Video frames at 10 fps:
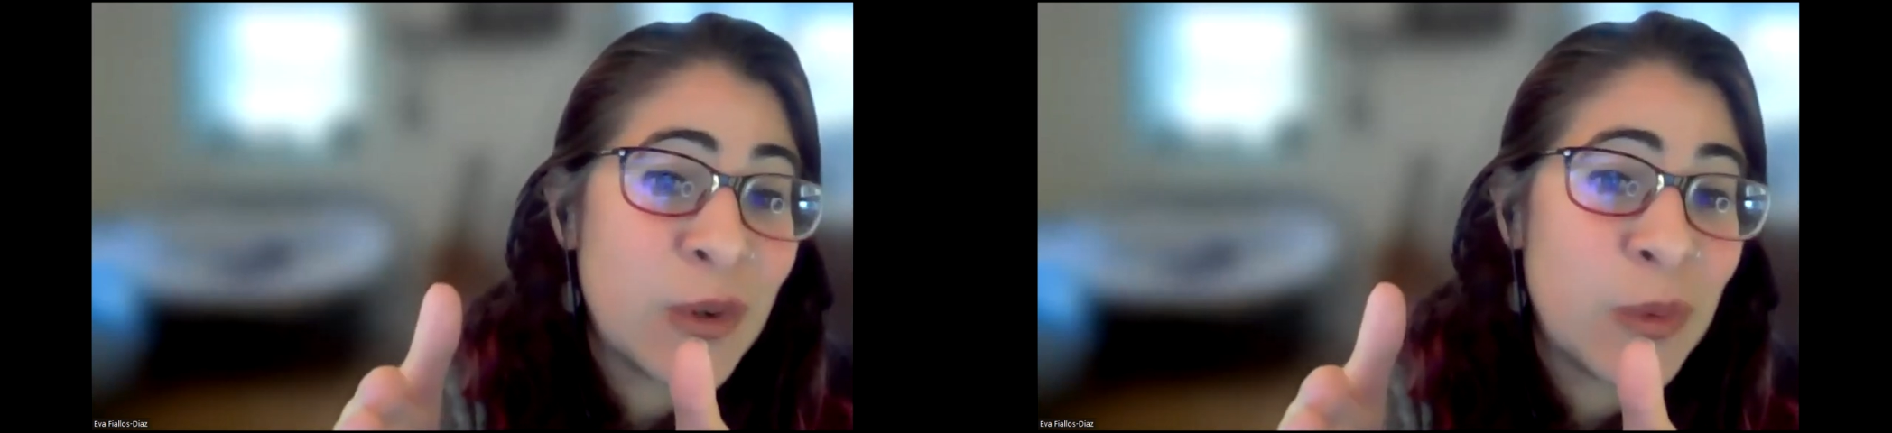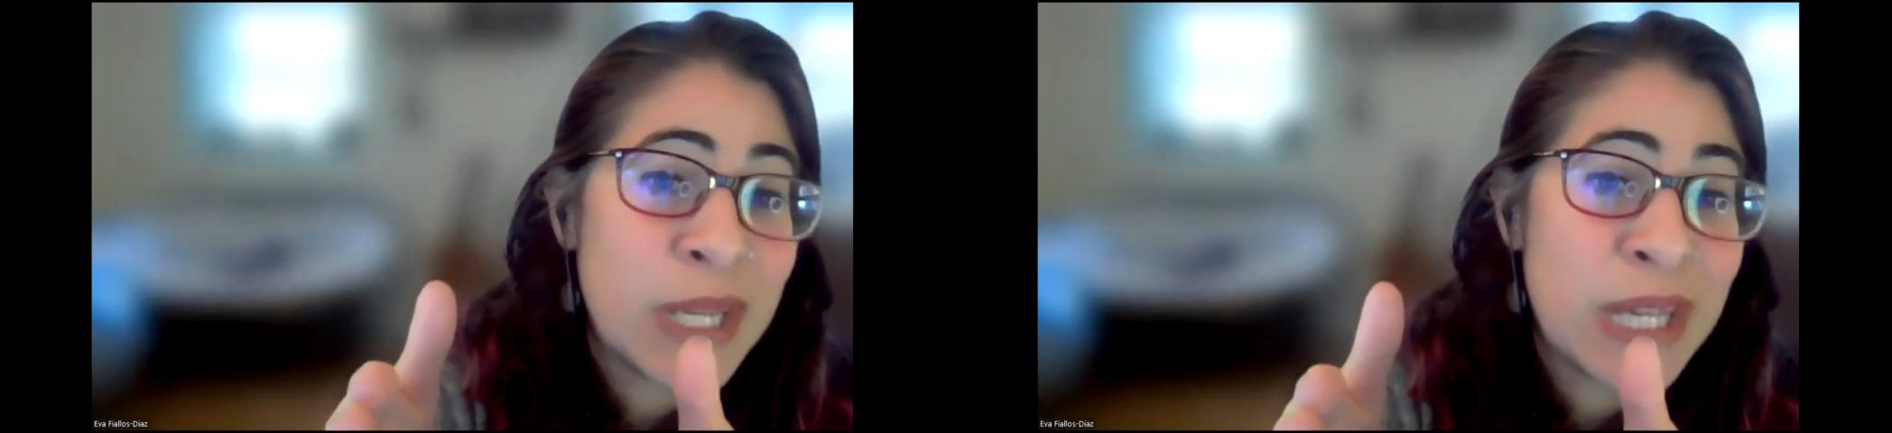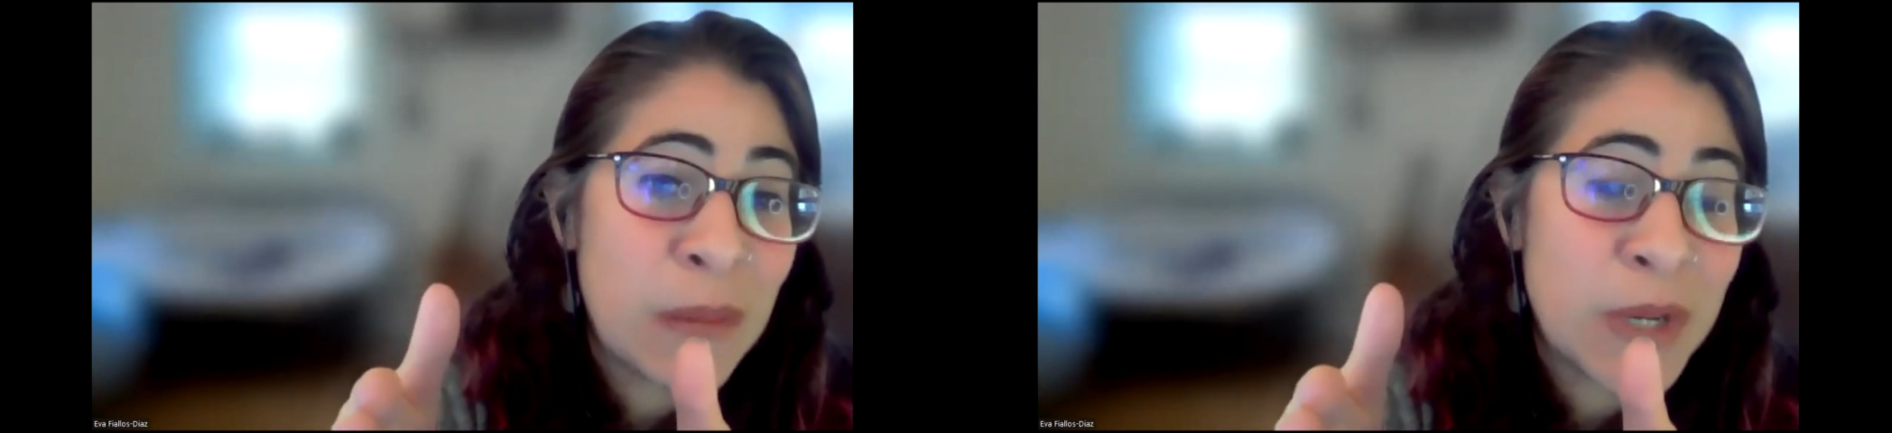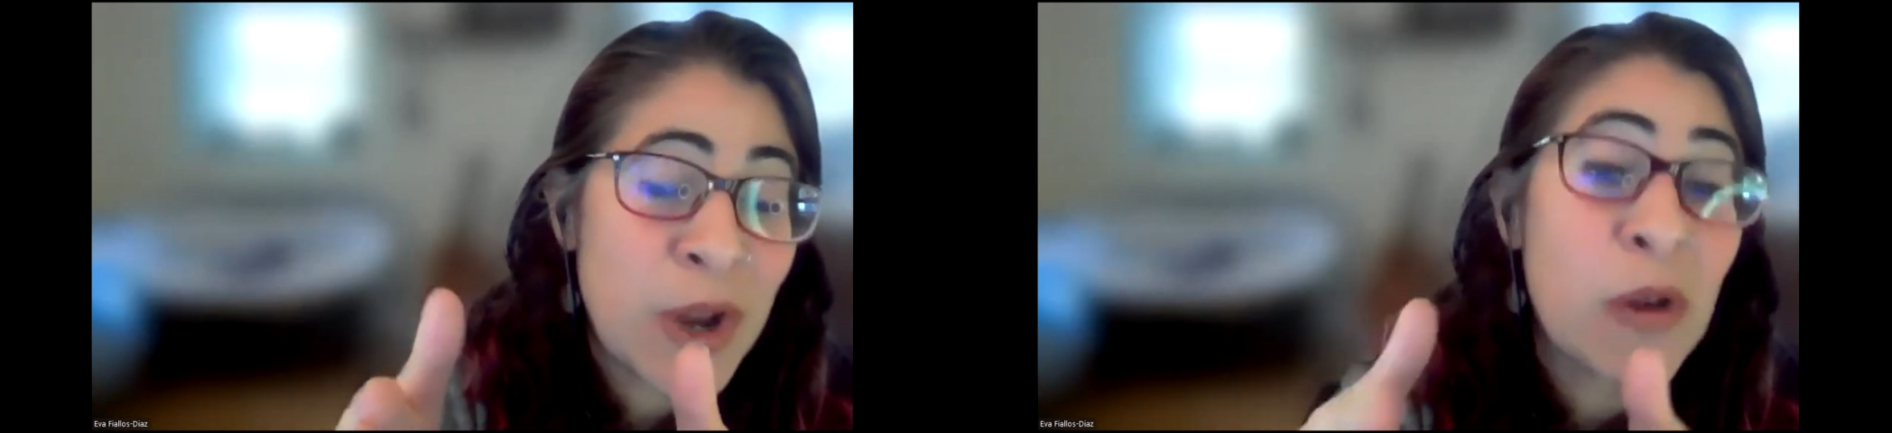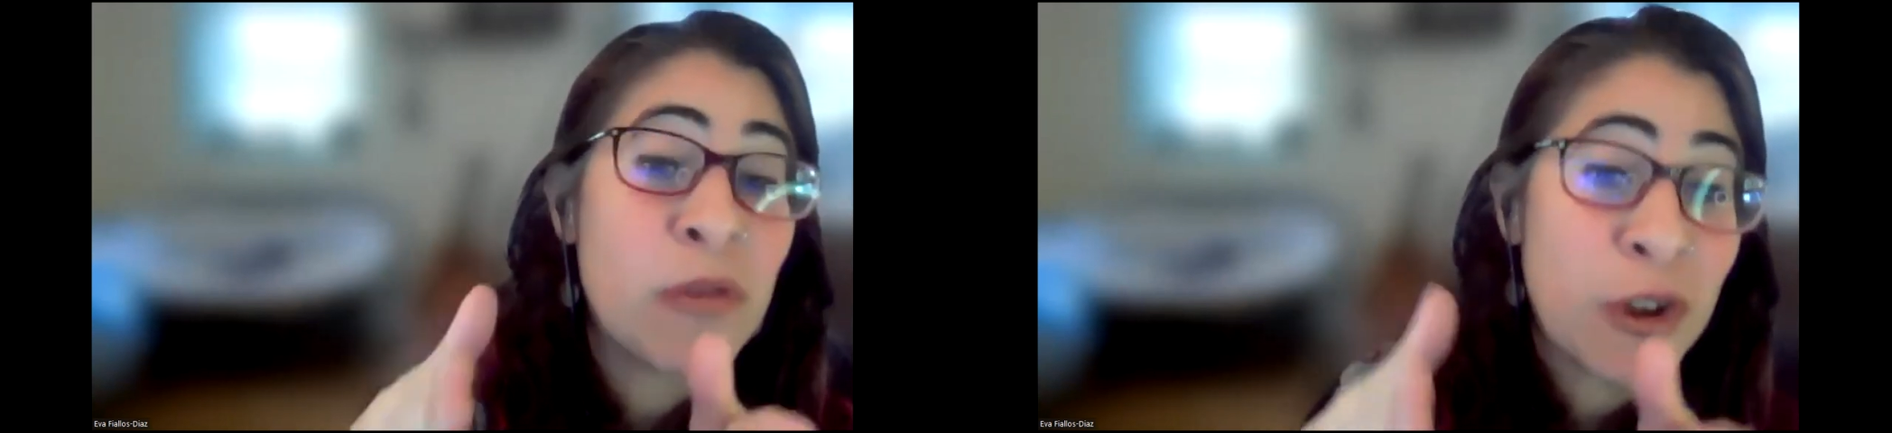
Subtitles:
doing EMDR.